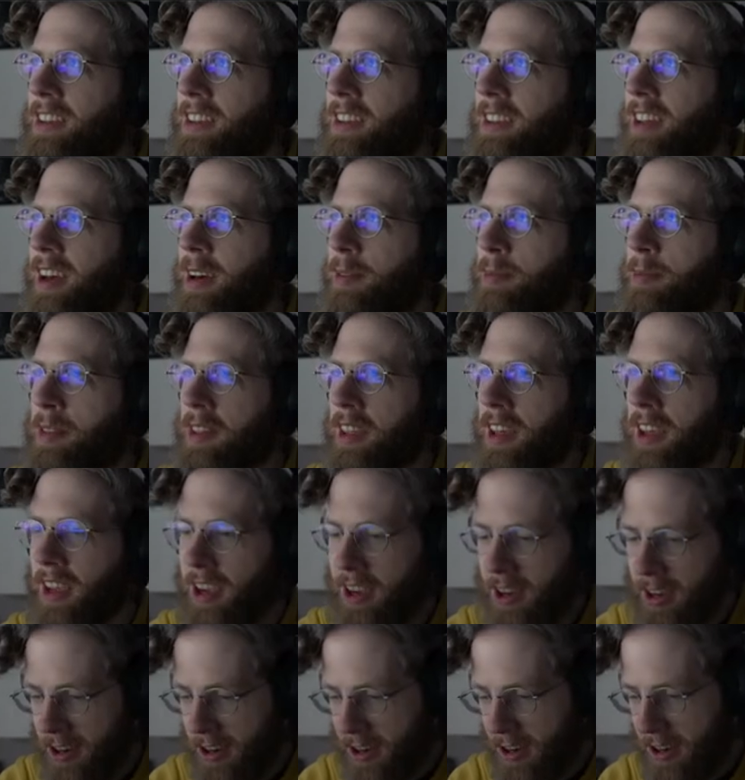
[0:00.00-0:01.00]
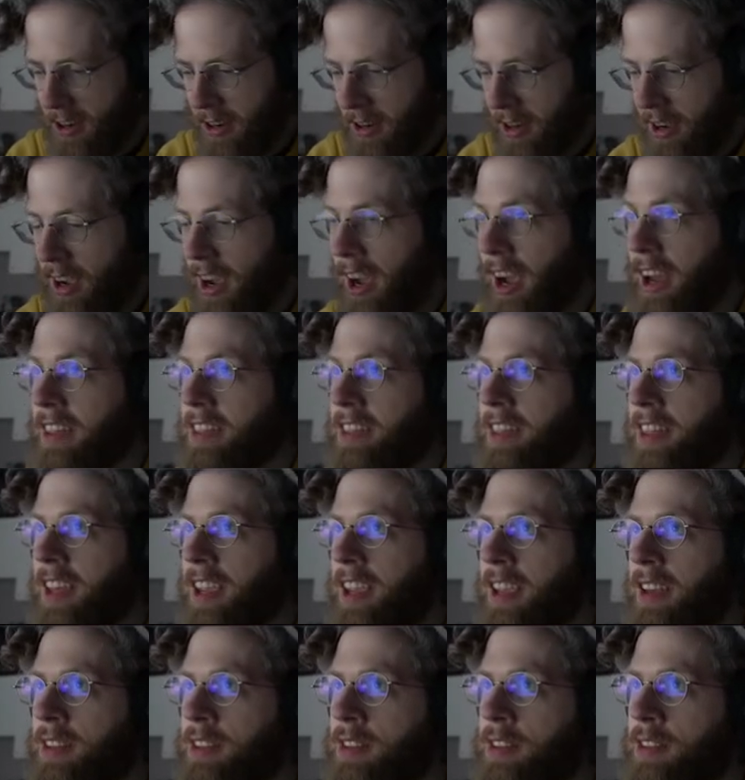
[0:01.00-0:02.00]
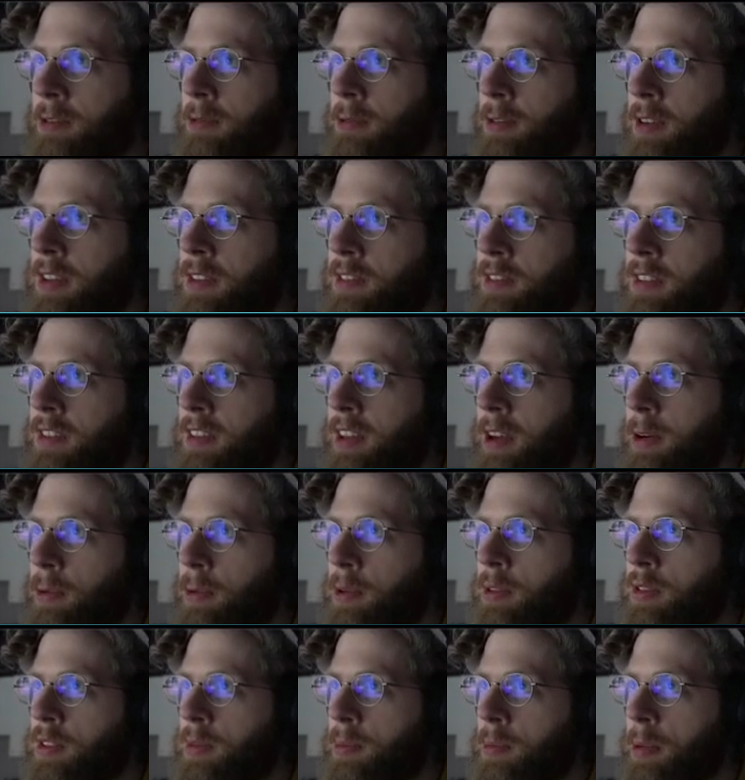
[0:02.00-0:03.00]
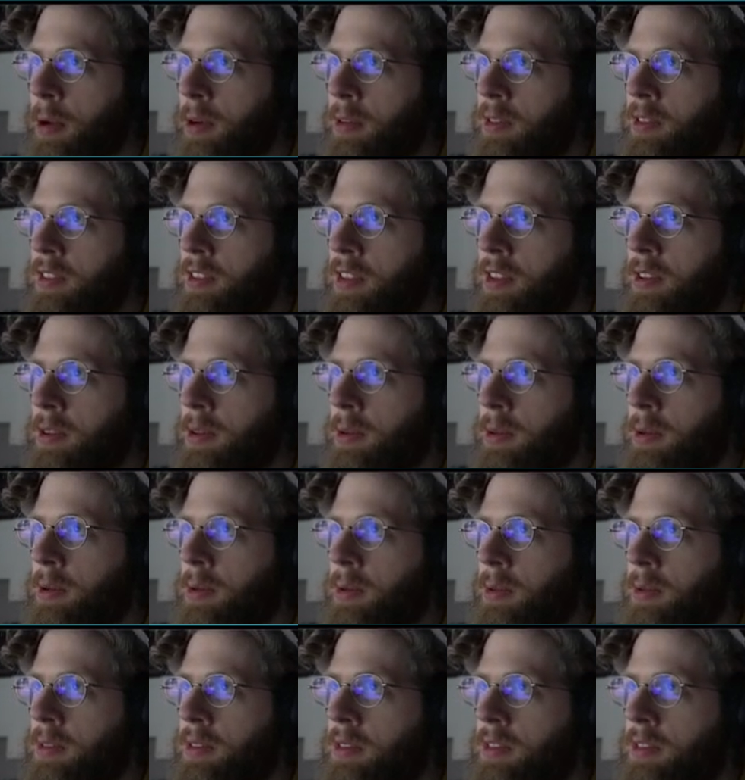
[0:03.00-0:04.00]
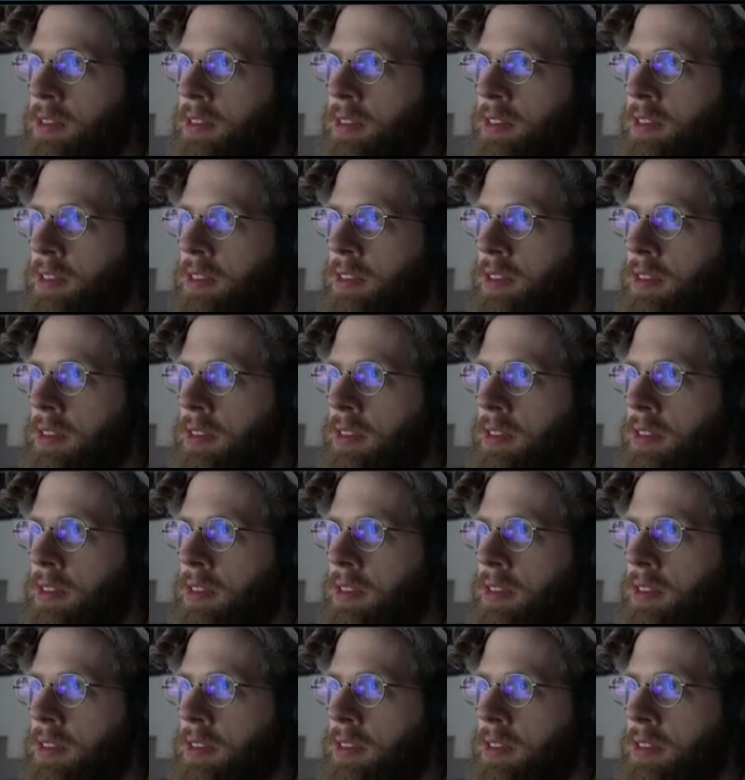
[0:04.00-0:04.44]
Up there, I think is the reason that we're supposed to use